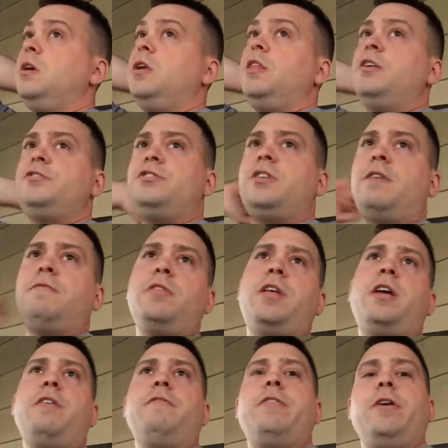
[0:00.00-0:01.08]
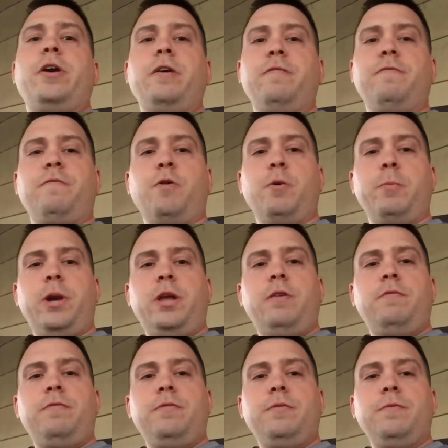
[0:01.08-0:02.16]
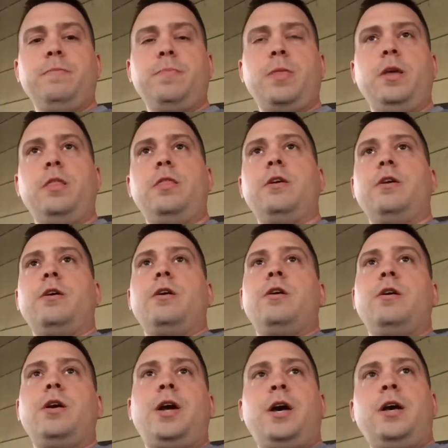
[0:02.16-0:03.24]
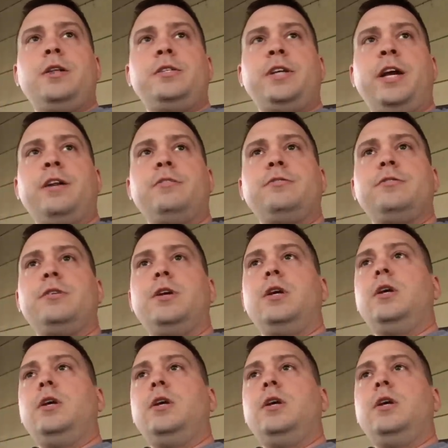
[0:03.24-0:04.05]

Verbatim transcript: There's several that are very informative in their uh, channels,